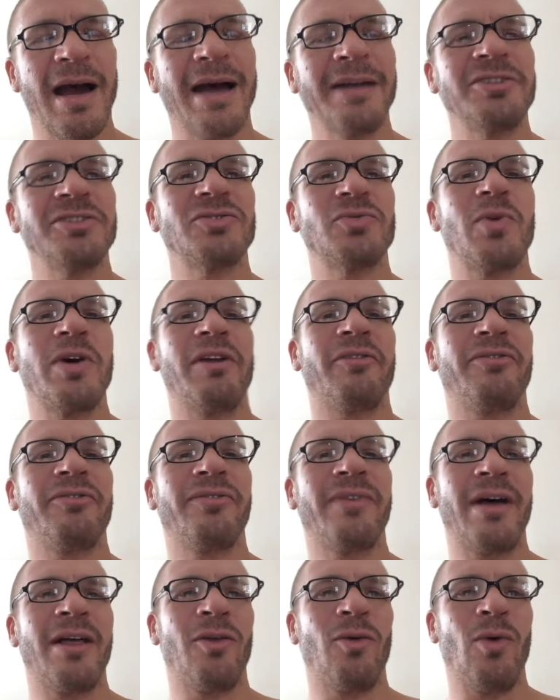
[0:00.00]
I just want to
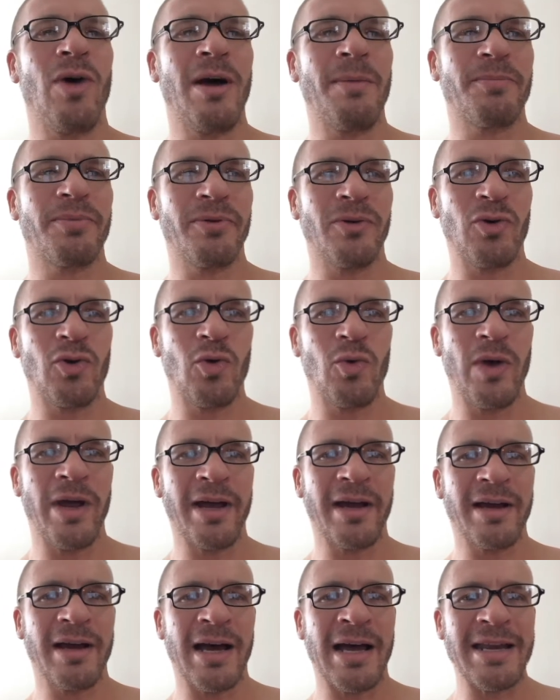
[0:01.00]
follow up real
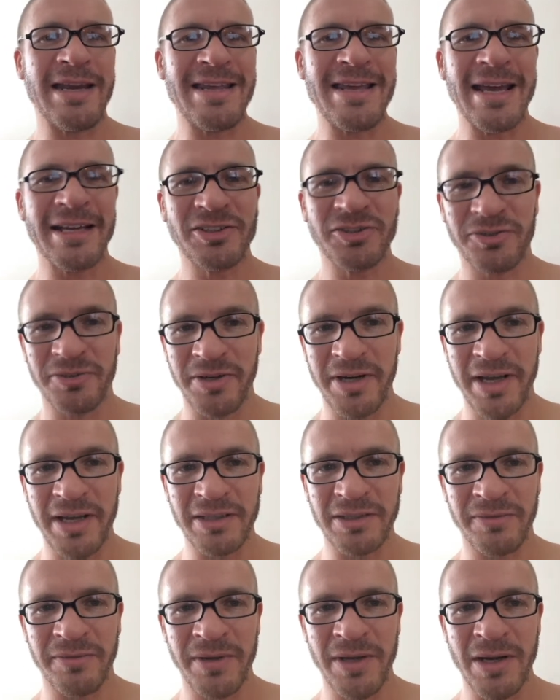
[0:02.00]
quick on
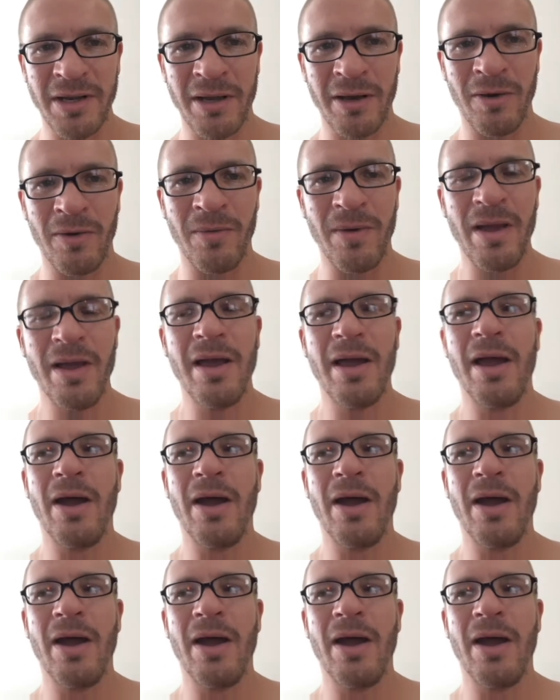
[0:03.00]
yesterday's video